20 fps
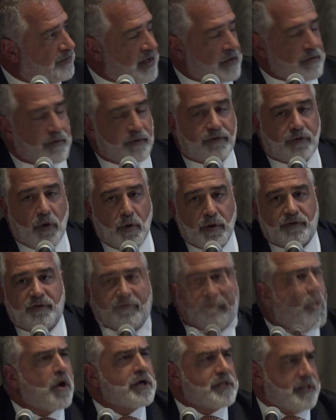center. And so it's
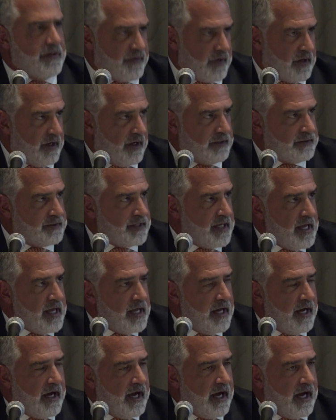more difficult
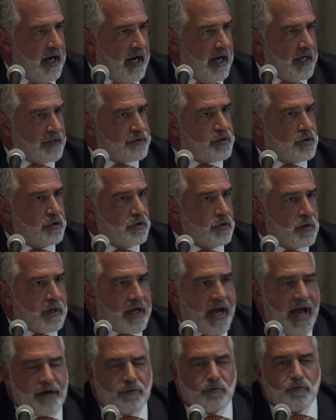to
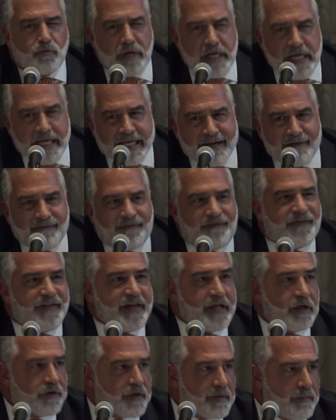kind of read and
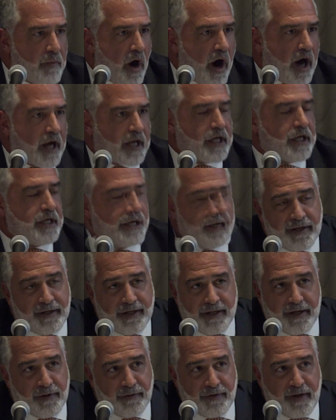feel the market. They
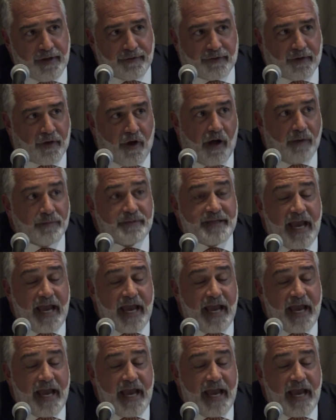used to call them